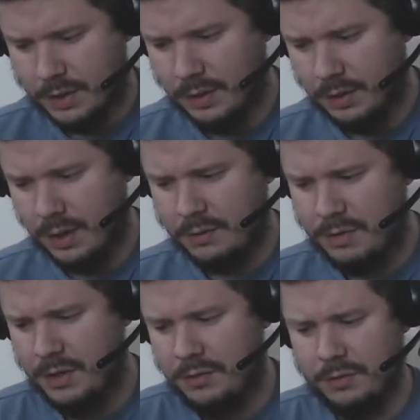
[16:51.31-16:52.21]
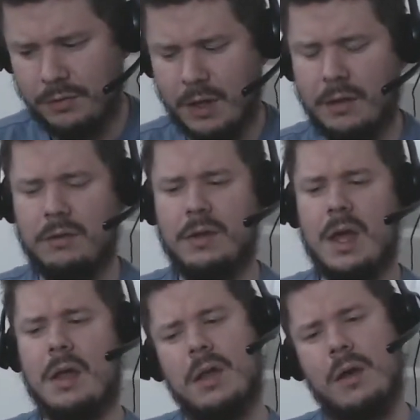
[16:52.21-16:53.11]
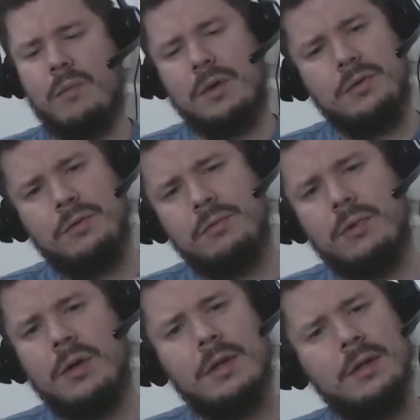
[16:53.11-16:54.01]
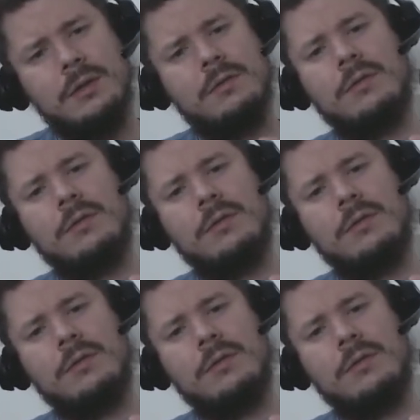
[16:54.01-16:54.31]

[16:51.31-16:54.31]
The law teaches us that when you really